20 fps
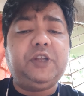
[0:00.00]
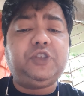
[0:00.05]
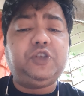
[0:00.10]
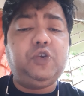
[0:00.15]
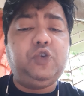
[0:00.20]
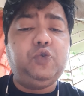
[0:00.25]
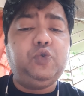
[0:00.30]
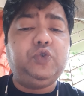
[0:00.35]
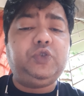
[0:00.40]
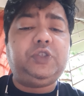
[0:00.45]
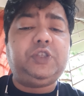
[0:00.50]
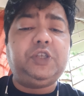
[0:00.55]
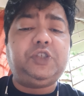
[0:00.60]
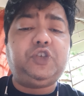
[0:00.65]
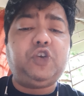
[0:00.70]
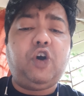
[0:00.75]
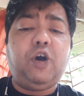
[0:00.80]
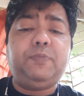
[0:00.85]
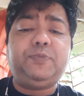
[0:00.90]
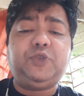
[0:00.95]
to lose the
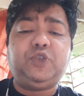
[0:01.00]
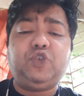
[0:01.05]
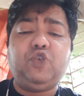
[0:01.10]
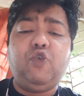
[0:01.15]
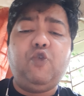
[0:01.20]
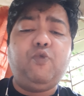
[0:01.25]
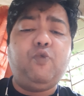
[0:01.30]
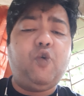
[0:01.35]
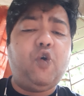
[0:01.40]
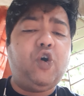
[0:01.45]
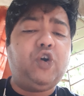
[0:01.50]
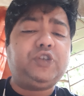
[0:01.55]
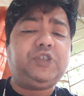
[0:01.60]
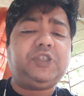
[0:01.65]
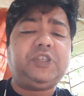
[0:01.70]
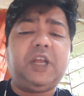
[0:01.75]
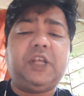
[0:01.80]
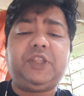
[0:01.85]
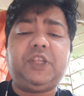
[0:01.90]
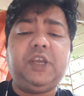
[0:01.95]
jobs, no
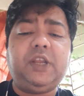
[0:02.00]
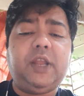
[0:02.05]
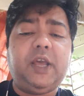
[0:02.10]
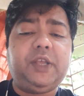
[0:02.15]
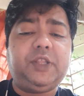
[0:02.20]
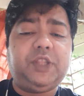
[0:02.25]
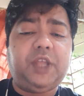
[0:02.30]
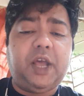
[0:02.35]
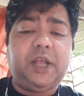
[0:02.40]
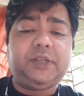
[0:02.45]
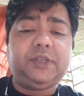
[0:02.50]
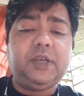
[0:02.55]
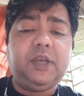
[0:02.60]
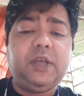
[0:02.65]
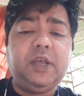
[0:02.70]
wars, nothing like that.